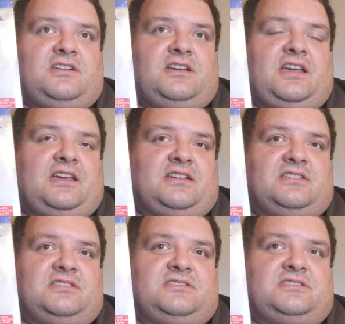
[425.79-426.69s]

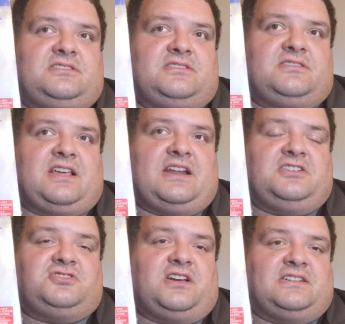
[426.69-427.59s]
and that it
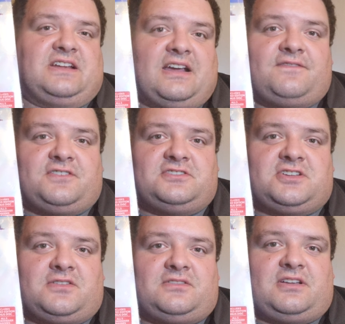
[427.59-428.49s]
dragged on for
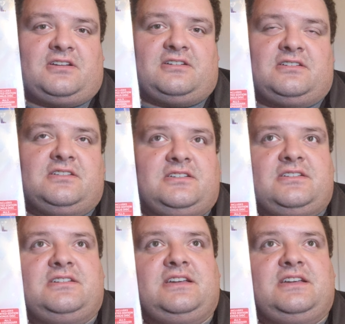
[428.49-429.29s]
so long,